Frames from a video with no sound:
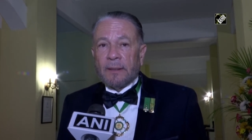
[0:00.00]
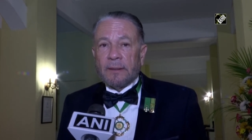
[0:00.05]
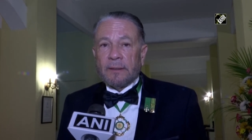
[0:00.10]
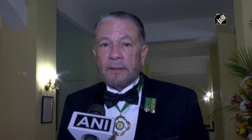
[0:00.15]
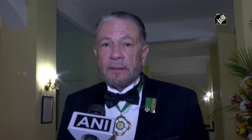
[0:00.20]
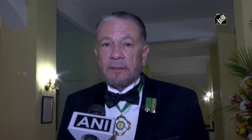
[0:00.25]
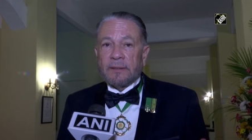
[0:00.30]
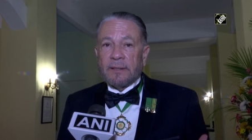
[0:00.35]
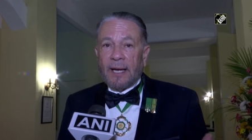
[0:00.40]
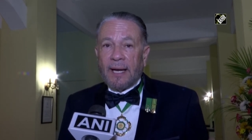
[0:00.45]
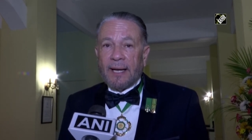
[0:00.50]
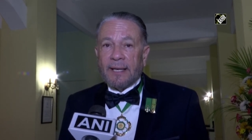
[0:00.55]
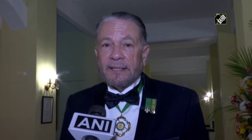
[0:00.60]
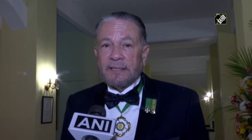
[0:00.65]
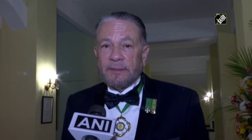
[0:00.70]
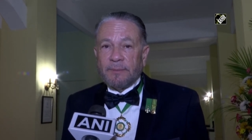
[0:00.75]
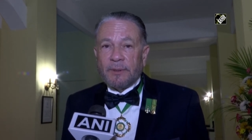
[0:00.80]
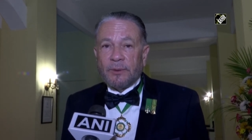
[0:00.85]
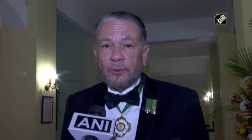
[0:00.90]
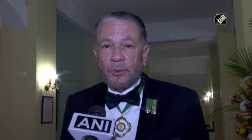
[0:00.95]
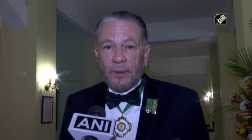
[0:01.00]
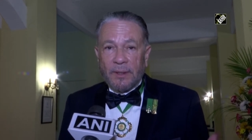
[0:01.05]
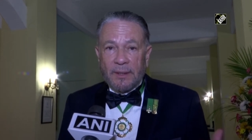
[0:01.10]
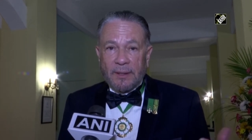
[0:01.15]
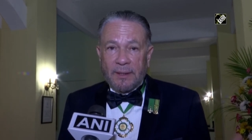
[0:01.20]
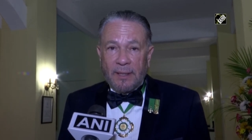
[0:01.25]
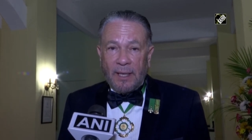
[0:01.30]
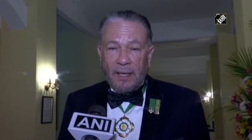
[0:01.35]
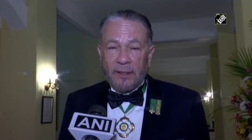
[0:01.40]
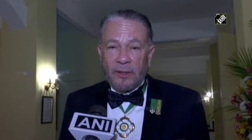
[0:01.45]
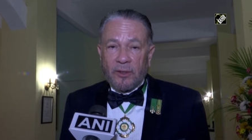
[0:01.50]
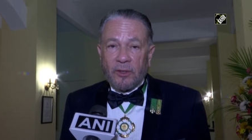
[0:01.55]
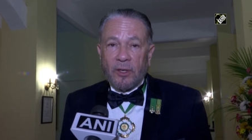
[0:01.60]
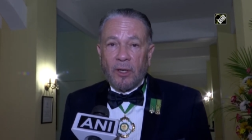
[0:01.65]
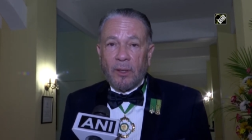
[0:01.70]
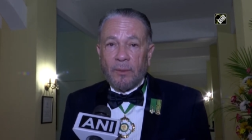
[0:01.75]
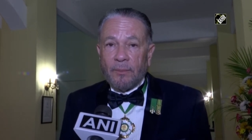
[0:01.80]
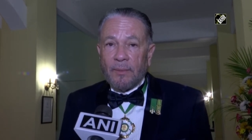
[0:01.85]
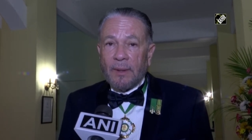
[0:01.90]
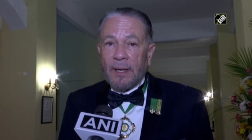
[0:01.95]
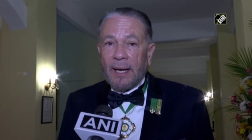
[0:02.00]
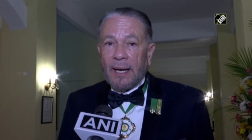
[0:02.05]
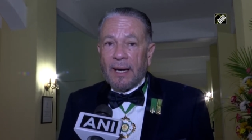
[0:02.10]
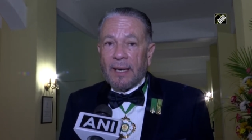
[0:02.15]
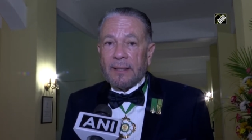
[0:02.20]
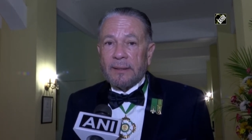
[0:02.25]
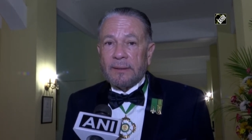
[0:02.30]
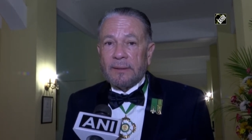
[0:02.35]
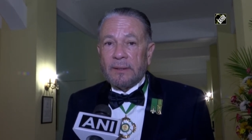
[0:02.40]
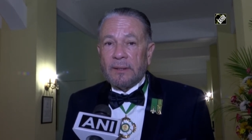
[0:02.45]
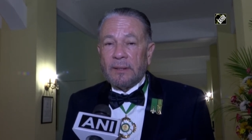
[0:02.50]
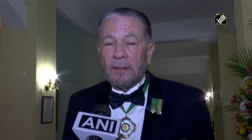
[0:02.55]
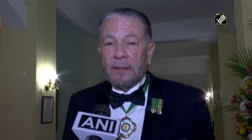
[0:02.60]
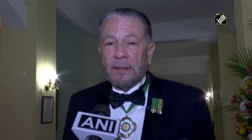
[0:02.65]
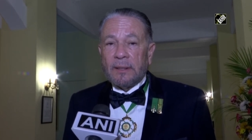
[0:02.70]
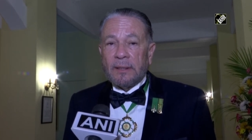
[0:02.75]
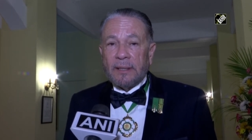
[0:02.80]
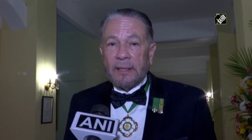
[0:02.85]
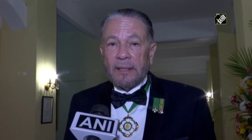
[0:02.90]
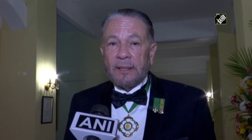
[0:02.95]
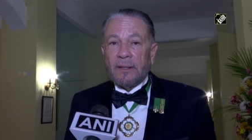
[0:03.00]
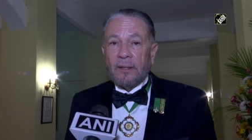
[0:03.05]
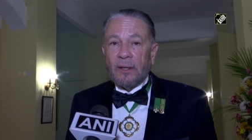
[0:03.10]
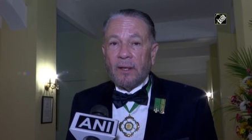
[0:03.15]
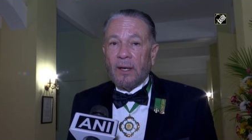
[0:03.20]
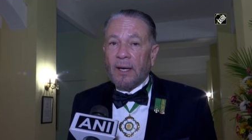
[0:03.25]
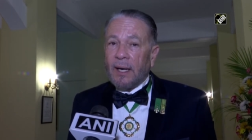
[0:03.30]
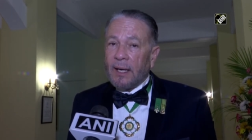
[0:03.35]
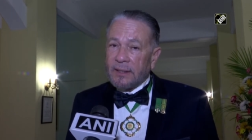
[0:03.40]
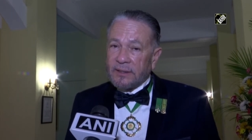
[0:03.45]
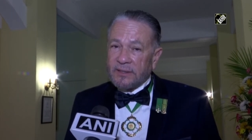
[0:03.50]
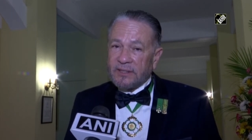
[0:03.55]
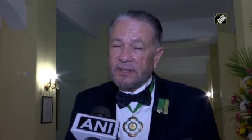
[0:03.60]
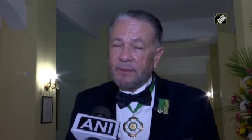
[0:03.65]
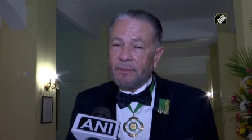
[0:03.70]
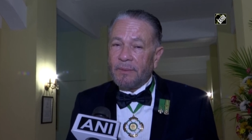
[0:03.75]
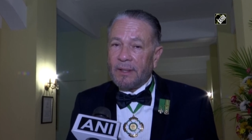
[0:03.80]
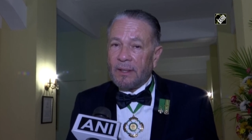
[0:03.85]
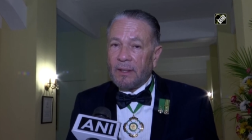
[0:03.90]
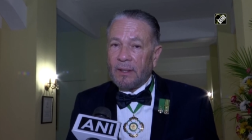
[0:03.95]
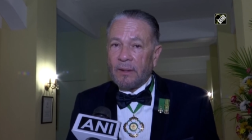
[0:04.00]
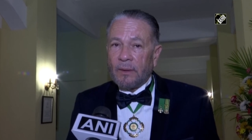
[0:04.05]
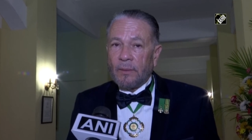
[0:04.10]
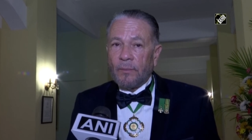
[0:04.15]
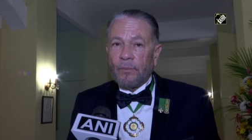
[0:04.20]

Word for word: The ties between CARICOM and India are similar.